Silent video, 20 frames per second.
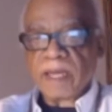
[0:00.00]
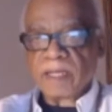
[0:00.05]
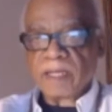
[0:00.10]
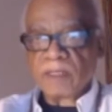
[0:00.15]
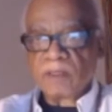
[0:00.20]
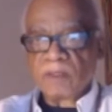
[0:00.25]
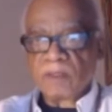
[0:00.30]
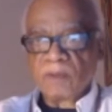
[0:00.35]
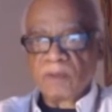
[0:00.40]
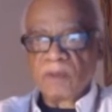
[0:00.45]

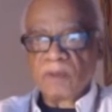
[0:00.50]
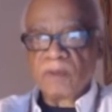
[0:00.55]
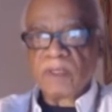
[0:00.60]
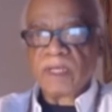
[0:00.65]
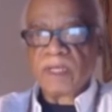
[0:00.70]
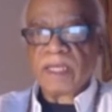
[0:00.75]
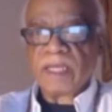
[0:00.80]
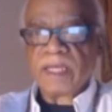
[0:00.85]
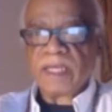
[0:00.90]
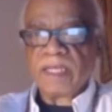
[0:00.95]
back to
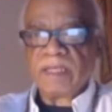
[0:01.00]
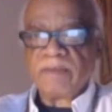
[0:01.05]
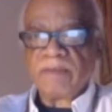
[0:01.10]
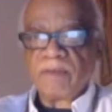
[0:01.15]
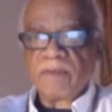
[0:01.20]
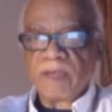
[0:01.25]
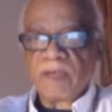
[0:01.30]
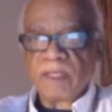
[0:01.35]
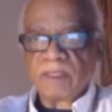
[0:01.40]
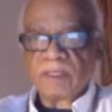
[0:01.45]

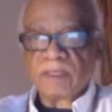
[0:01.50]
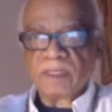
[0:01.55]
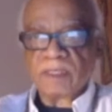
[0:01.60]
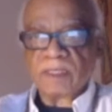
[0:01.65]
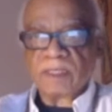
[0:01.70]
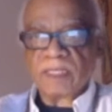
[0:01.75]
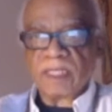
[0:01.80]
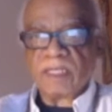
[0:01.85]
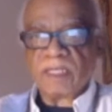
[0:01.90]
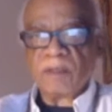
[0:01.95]

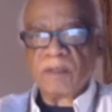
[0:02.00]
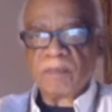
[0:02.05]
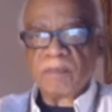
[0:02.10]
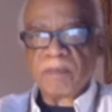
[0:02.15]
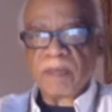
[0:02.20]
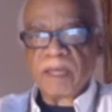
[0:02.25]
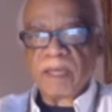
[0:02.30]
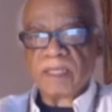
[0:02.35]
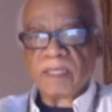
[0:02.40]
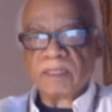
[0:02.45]
events in their
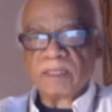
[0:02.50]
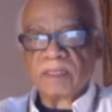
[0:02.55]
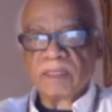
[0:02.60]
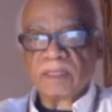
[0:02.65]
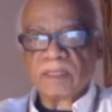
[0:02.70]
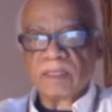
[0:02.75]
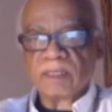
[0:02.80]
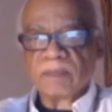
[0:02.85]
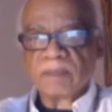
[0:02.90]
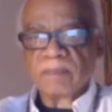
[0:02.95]

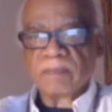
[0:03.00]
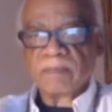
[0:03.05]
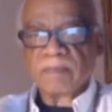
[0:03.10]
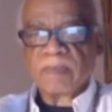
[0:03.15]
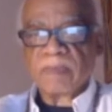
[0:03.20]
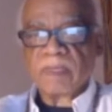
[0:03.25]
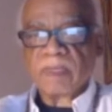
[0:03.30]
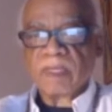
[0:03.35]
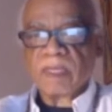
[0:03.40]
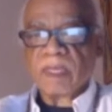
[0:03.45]
past
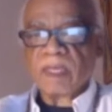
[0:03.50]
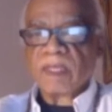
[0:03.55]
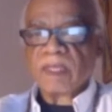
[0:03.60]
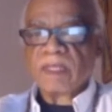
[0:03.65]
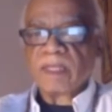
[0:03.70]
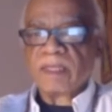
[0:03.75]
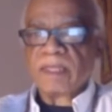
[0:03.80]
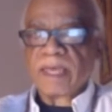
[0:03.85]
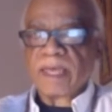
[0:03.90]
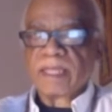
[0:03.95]

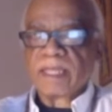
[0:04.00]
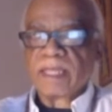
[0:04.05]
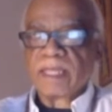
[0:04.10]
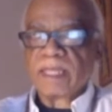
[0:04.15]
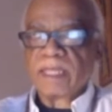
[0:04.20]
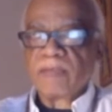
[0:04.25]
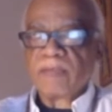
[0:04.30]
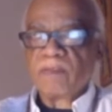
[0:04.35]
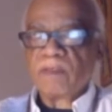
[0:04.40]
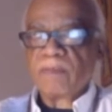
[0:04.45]
that
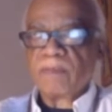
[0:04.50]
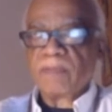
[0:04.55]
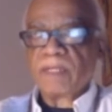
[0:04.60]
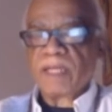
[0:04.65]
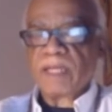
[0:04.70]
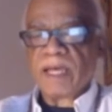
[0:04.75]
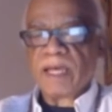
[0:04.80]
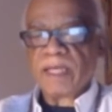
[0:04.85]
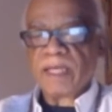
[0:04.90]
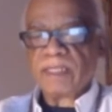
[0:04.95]
can give them
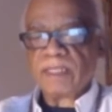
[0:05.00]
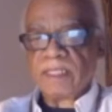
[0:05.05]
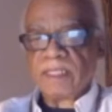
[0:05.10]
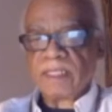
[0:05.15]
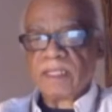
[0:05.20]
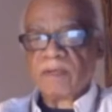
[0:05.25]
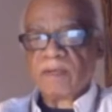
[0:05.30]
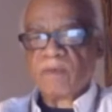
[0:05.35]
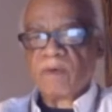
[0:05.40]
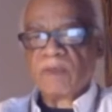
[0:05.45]
an
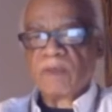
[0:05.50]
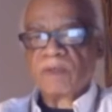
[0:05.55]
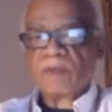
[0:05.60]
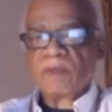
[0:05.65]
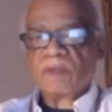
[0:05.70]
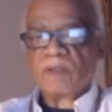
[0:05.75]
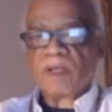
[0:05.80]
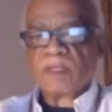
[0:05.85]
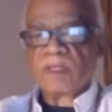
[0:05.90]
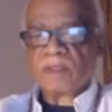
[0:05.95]
idea
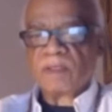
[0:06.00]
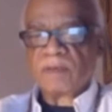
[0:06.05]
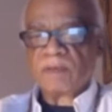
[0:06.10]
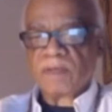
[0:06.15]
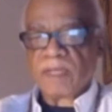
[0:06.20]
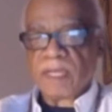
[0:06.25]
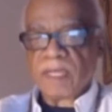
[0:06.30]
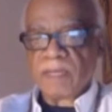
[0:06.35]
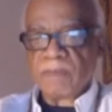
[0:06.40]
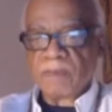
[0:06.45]
whether or not
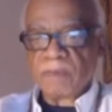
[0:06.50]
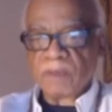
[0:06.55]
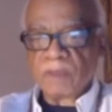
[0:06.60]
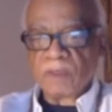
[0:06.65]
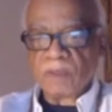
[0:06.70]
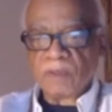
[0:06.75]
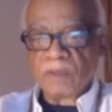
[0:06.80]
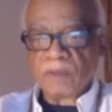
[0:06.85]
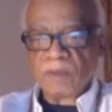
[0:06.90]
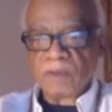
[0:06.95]
they're able
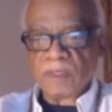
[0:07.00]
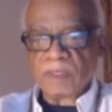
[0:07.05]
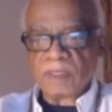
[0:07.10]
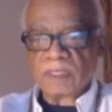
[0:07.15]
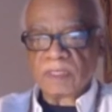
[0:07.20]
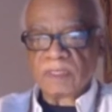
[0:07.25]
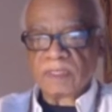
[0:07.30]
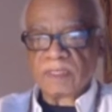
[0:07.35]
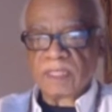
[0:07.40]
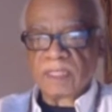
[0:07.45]
to do
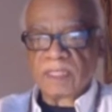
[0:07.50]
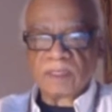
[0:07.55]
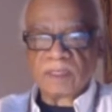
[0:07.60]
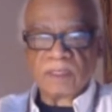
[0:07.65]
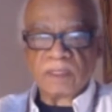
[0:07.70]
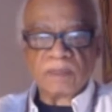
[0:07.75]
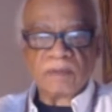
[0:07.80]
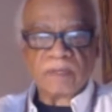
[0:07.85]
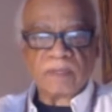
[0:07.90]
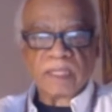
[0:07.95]
this. It
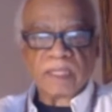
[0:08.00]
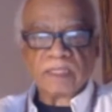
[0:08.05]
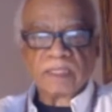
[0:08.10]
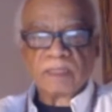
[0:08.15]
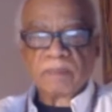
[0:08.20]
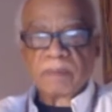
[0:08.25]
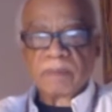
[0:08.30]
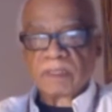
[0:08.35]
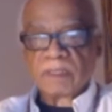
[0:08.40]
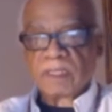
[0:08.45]
sets their
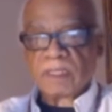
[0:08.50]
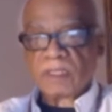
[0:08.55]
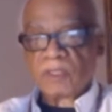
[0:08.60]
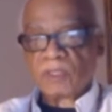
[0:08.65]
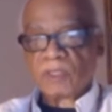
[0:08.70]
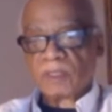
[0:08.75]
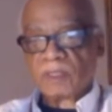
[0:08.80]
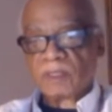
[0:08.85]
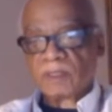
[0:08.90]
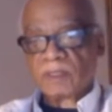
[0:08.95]

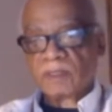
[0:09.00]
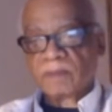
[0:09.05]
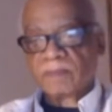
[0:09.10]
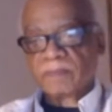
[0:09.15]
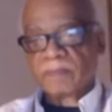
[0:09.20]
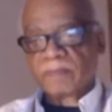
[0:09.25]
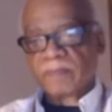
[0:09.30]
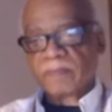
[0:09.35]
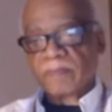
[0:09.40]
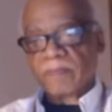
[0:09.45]
expectations.
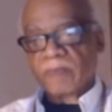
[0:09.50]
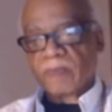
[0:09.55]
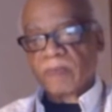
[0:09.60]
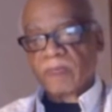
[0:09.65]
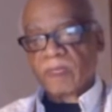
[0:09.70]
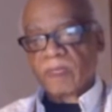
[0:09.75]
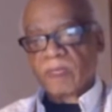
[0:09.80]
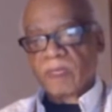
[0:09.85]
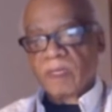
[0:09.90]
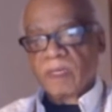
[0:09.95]

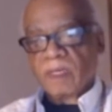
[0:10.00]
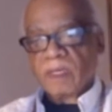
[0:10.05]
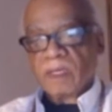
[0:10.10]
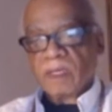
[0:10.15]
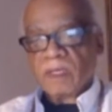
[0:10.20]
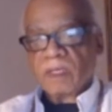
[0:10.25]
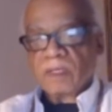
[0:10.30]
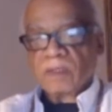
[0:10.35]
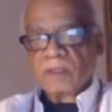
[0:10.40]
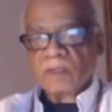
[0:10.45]

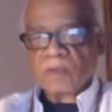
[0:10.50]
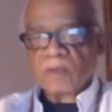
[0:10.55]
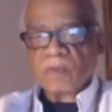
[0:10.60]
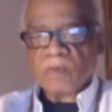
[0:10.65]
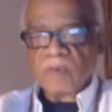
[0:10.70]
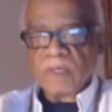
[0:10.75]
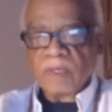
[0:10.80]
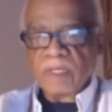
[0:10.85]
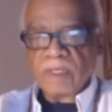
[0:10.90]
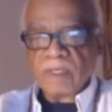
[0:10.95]
So
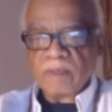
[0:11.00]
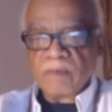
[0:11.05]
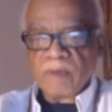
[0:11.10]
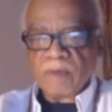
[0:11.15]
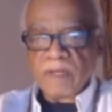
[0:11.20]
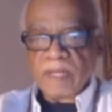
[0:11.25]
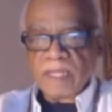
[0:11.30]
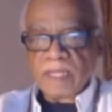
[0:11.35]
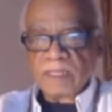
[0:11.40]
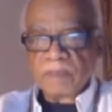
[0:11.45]

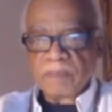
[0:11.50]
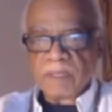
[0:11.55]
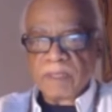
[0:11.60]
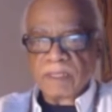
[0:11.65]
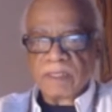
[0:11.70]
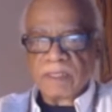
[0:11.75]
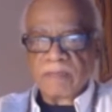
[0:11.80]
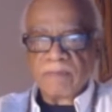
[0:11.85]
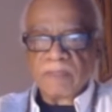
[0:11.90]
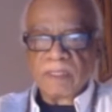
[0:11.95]
one
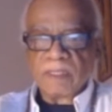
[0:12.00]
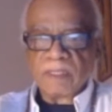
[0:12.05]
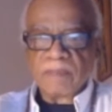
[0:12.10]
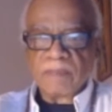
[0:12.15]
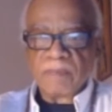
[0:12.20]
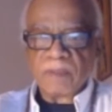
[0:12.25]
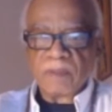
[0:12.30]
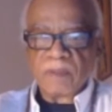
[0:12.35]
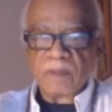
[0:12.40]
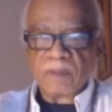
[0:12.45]
aspect of the
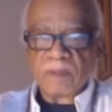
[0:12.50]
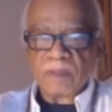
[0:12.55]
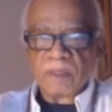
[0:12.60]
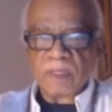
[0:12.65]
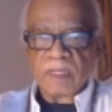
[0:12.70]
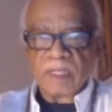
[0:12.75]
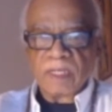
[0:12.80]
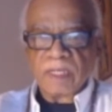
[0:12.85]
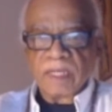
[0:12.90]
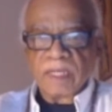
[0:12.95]
limiter